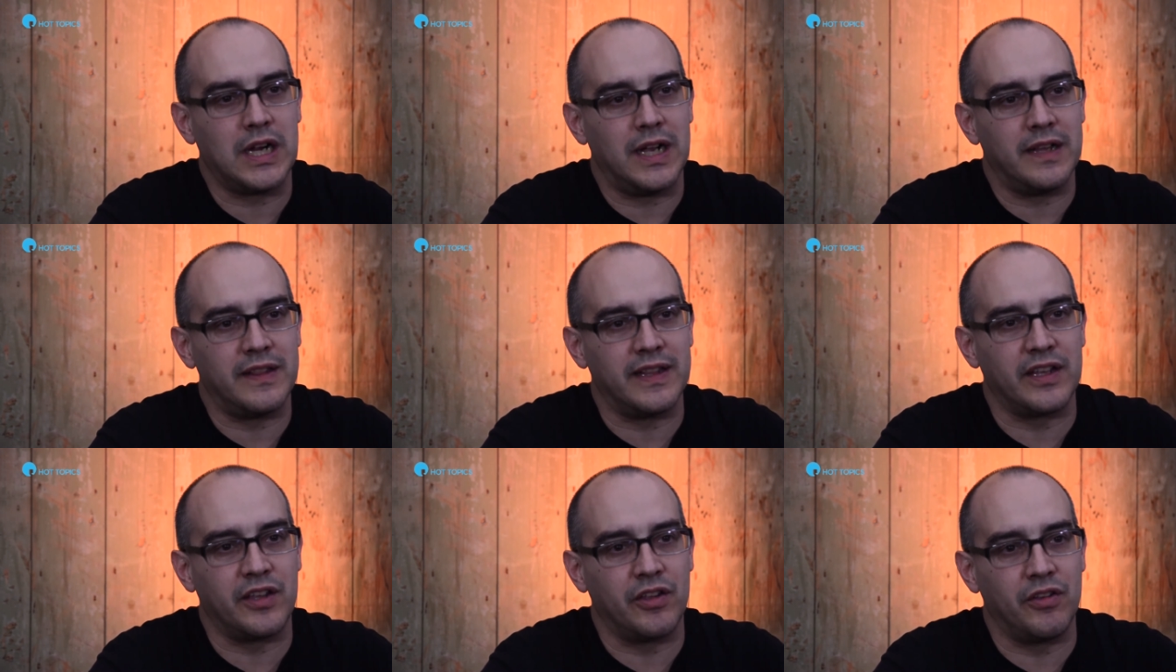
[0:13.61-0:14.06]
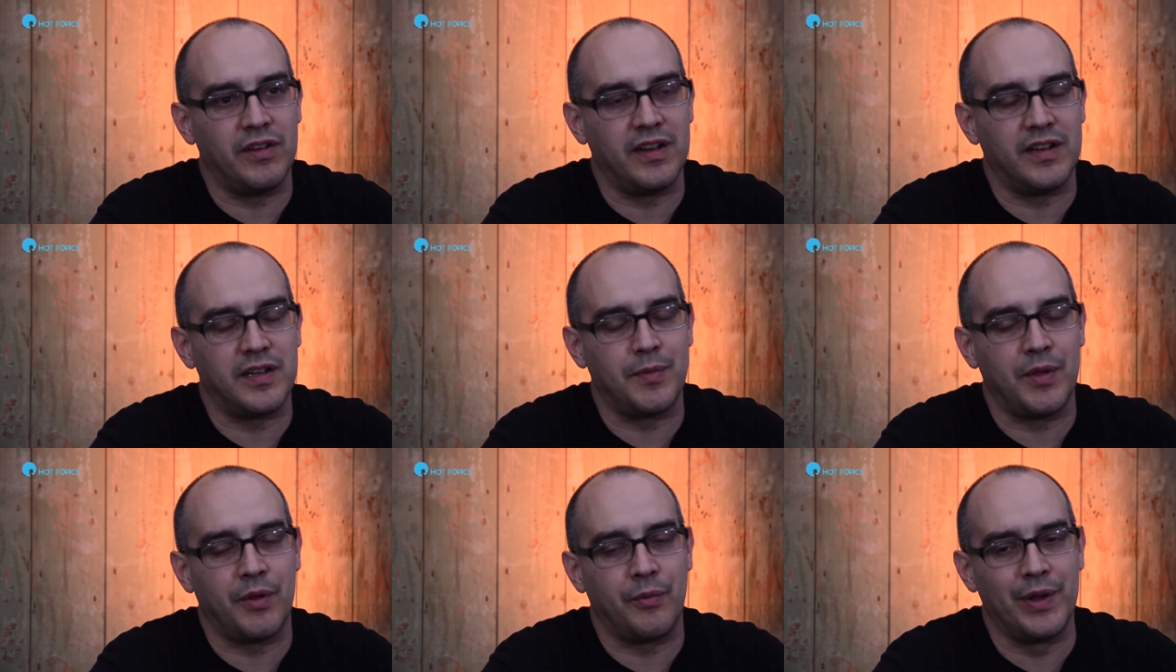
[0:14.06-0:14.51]
I think you
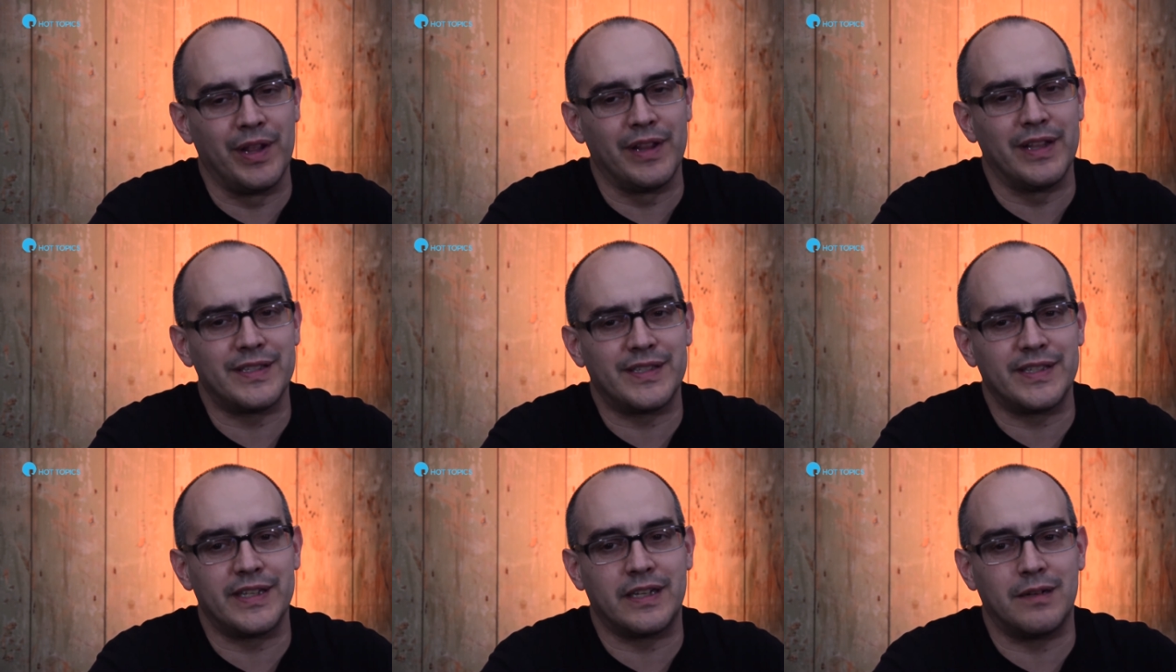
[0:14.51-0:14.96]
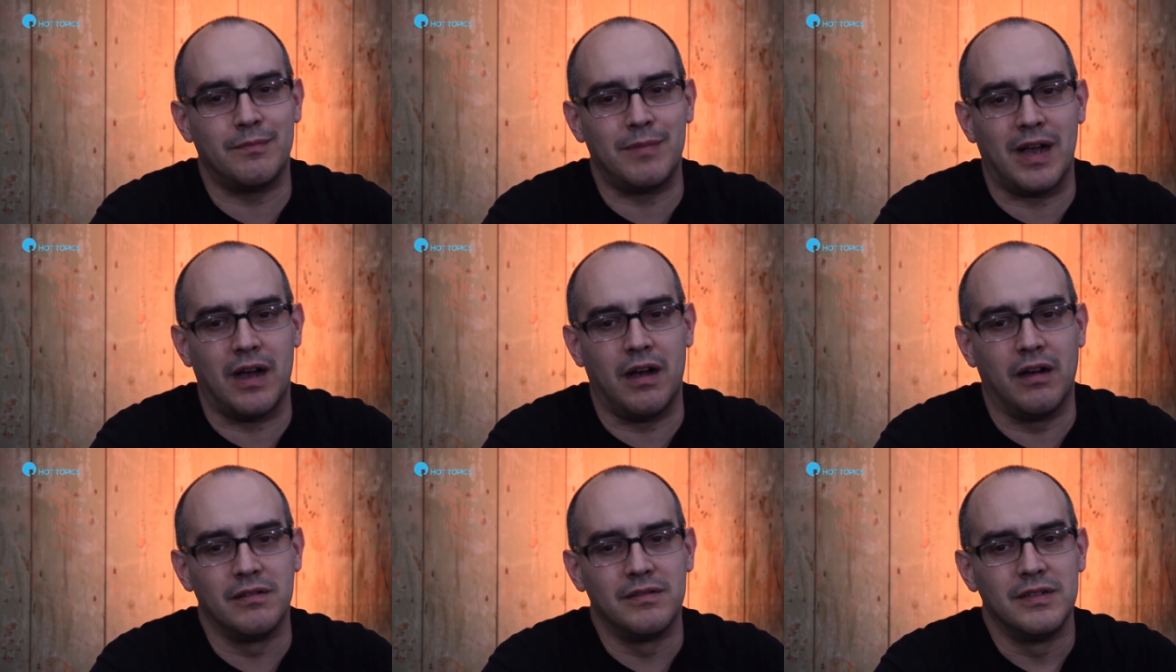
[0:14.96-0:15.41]
need to be realistic
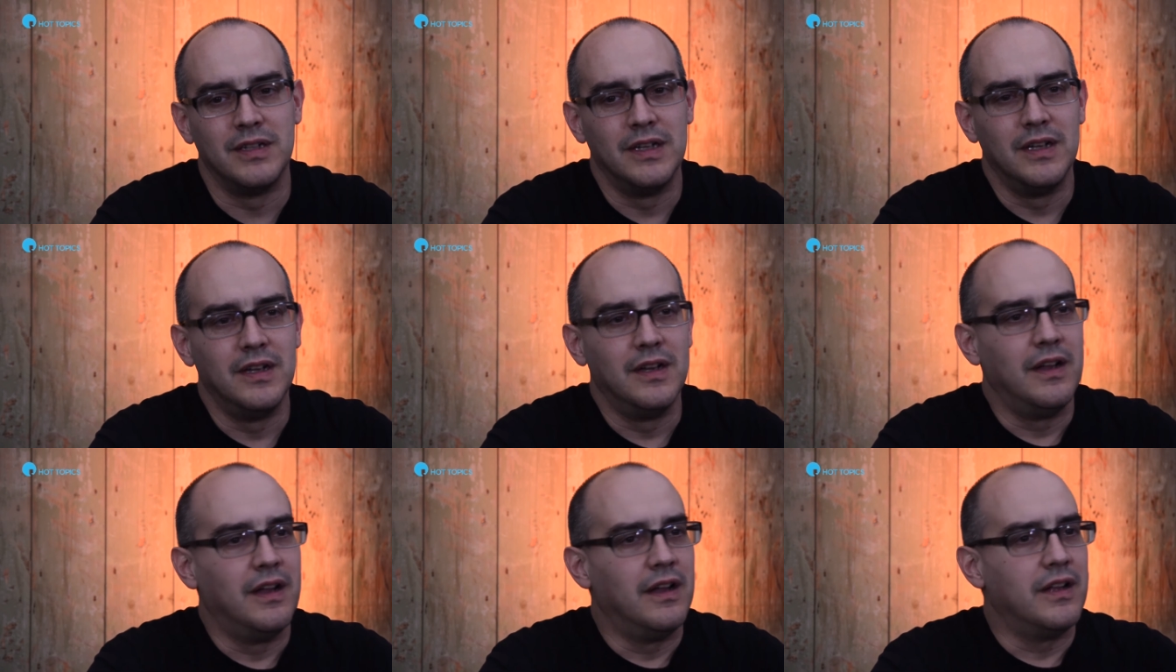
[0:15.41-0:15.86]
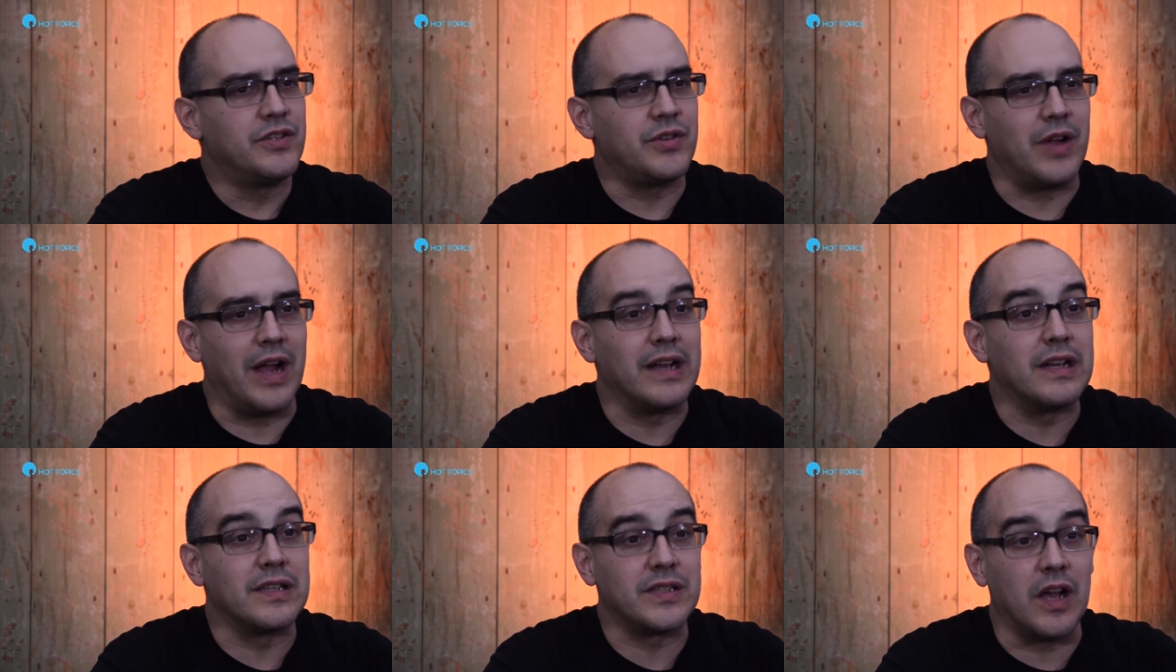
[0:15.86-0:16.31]
about
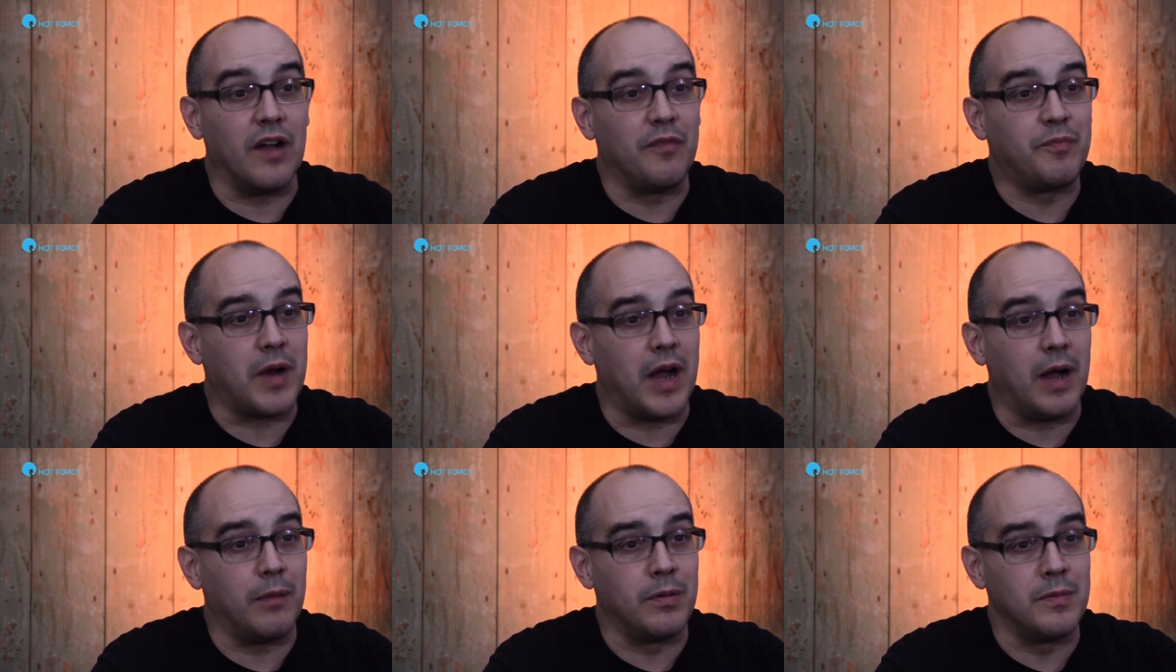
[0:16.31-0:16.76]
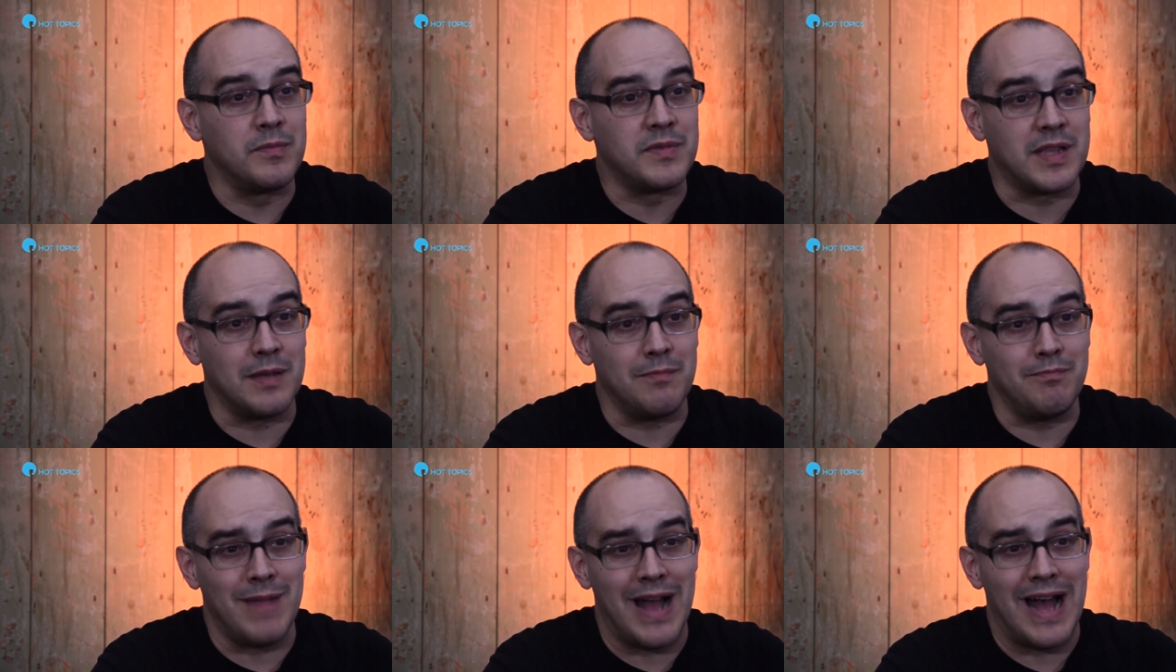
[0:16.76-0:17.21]
trying to solve
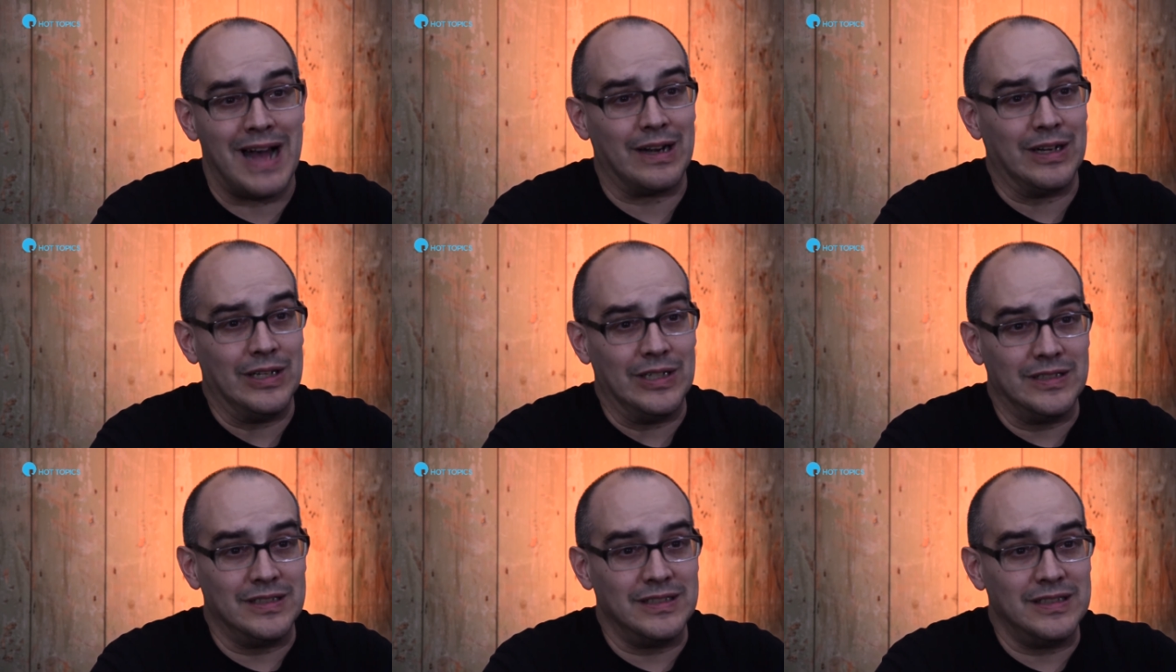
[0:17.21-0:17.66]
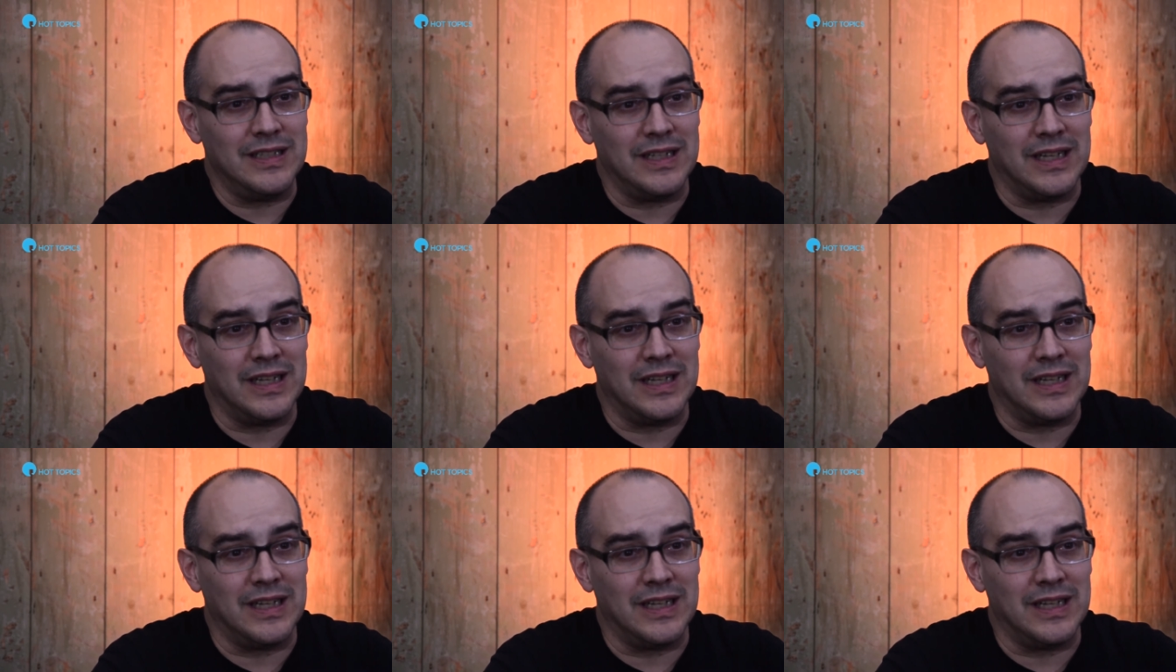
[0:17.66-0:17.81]
problems that matter,